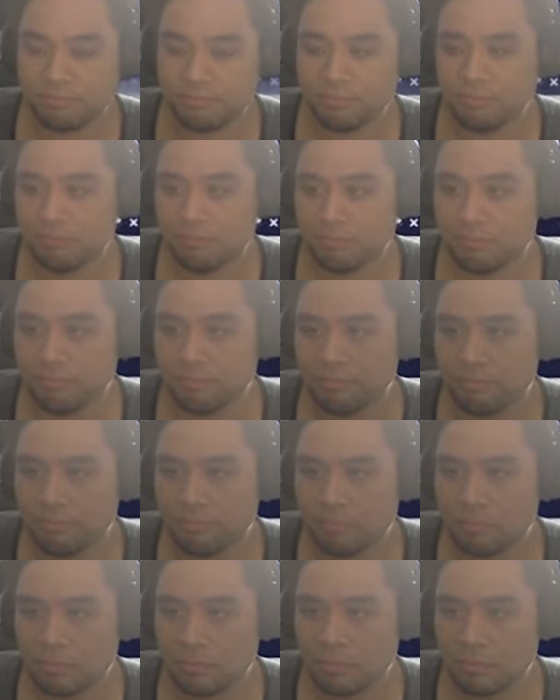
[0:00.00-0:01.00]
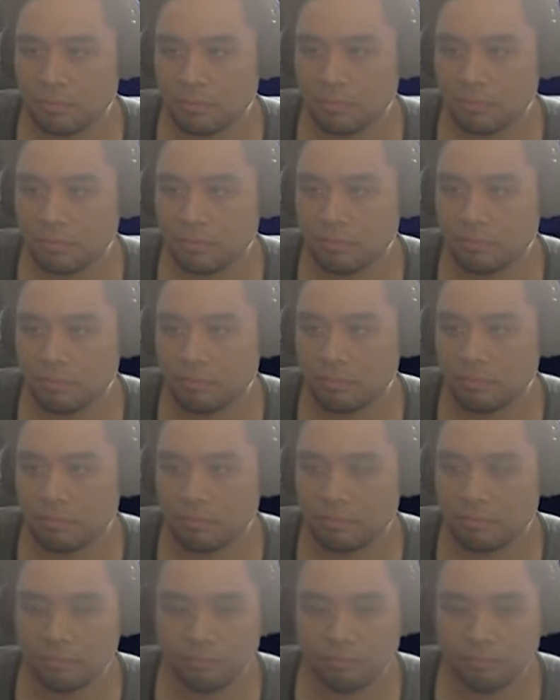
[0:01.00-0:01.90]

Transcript: Nothing is said.